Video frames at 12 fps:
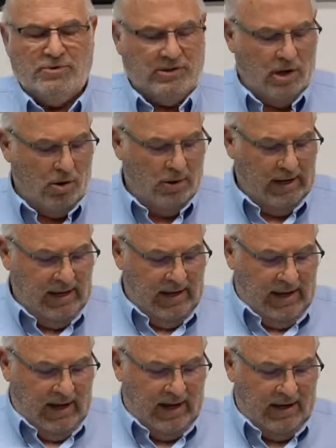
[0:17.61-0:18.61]
So
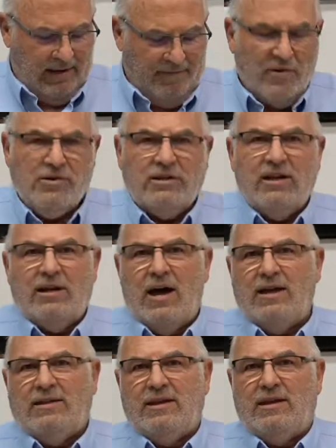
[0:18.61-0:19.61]
the first thing
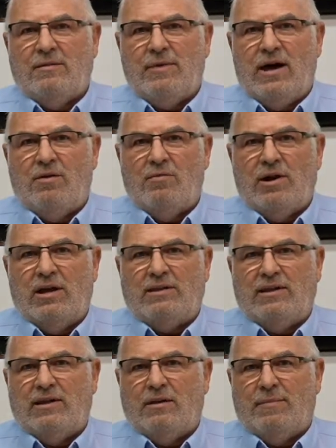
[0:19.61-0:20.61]
I think about when I
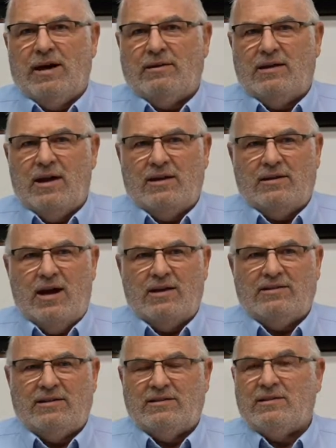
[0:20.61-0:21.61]
think about
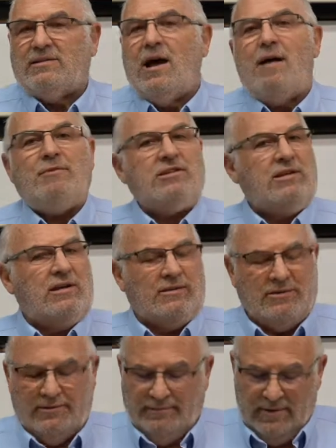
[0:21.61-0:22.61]
diagnostics is common
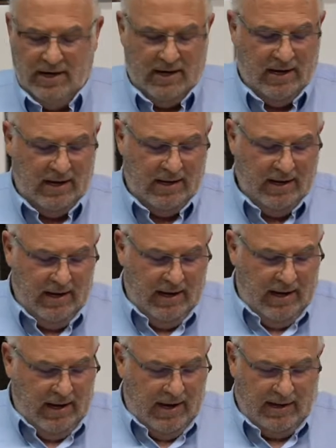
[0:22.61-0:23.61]
sense.
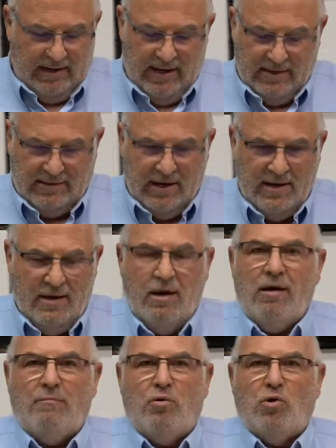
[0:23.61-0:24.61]
I can't tell you
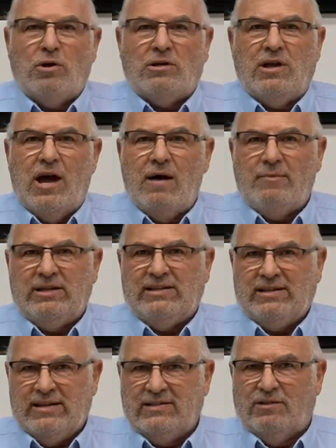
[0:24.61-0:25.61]
how important common
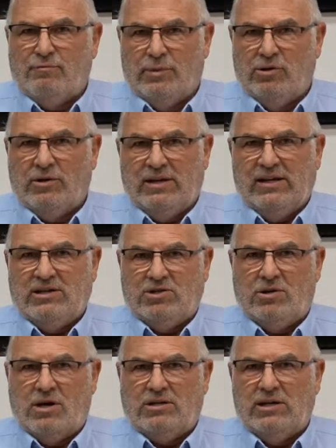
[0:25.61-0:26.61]
sense of building
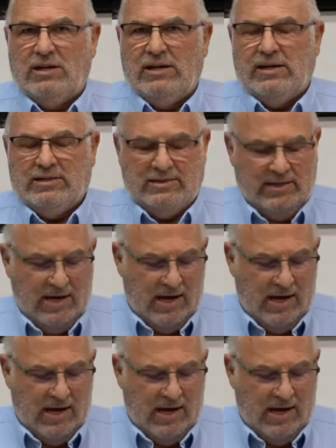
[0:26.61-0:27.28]
construction is.